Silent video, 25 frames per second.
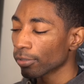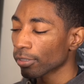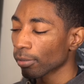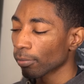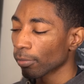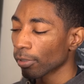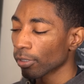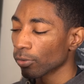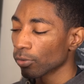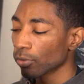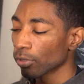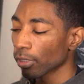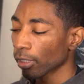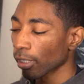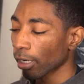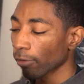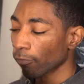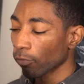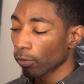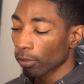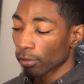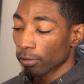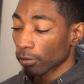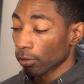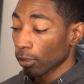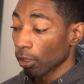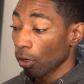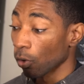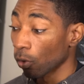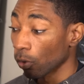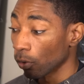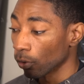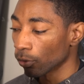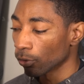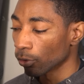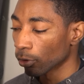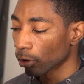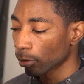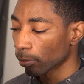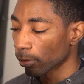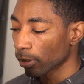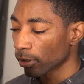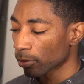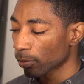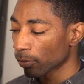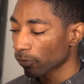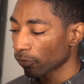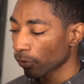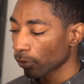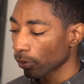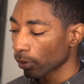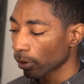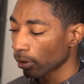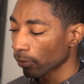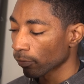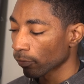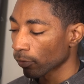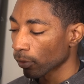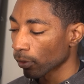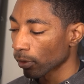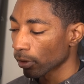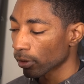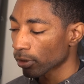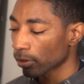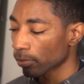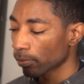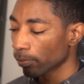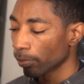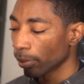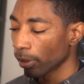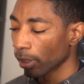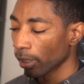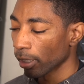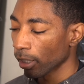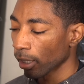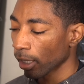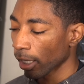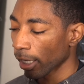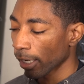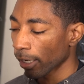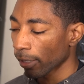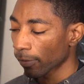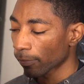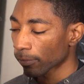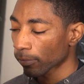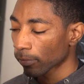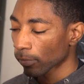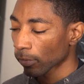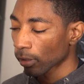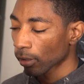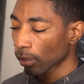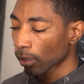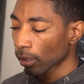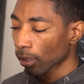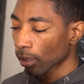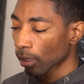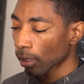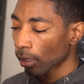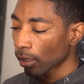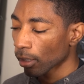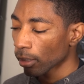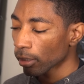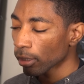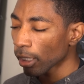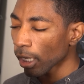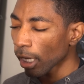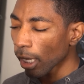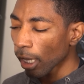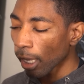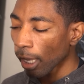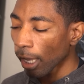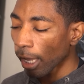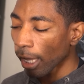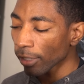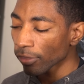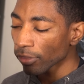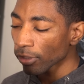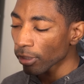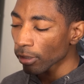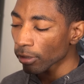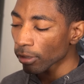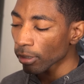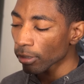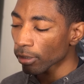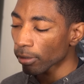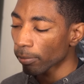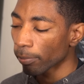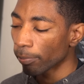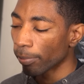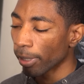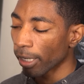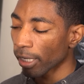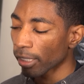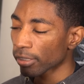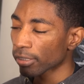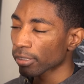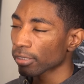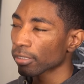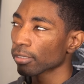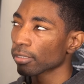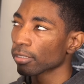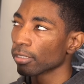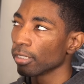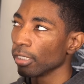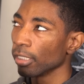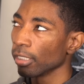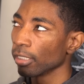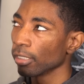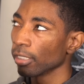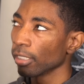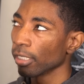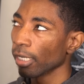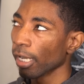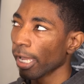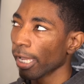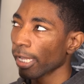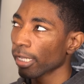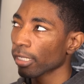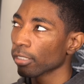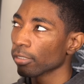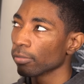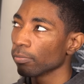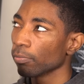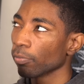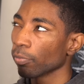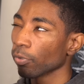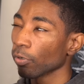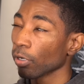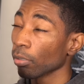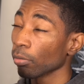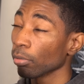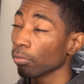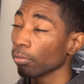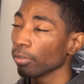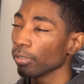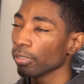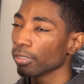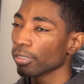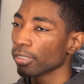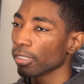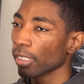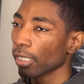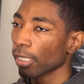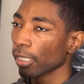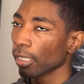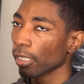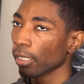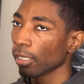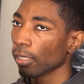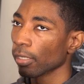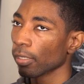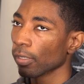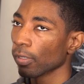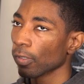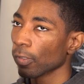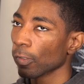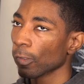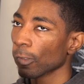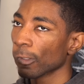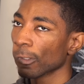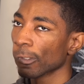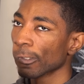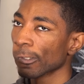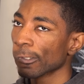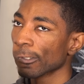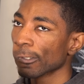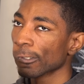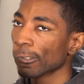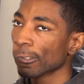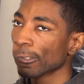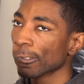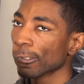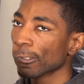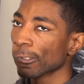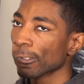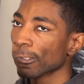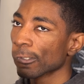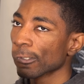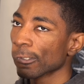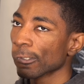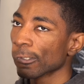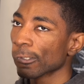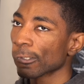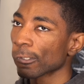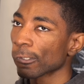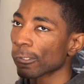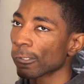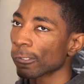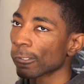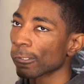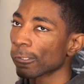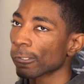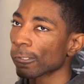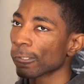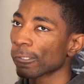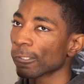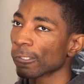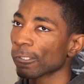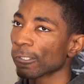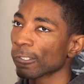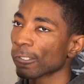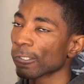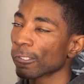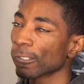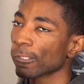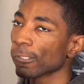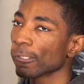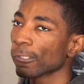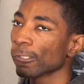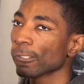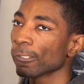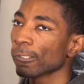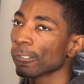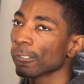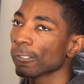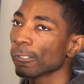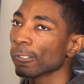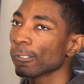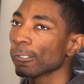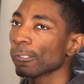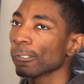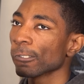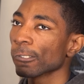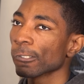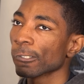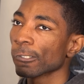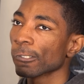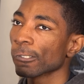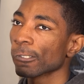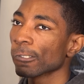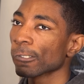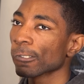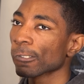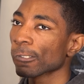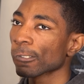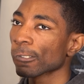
someone who's like I've won local tournaments before, of course. But like yeah, I think that the best thing that I could probably say. Uh,